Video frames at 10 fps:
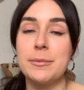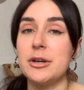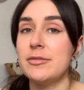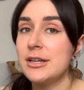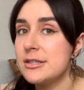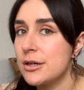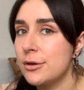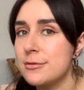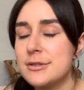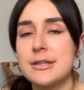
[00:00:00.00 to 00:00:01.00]
but if I
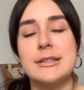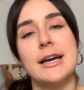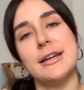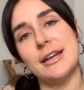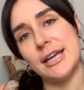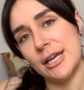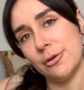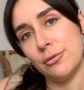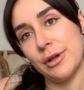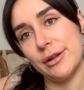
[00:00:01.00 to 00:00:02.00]
don't, then it
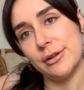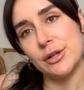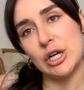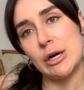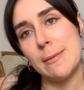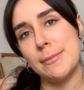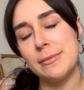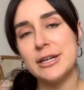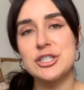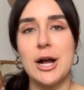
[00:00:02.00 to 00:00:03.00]
will go up in
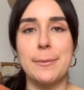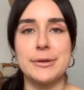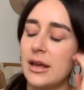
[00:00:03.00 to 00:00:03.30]
my shop.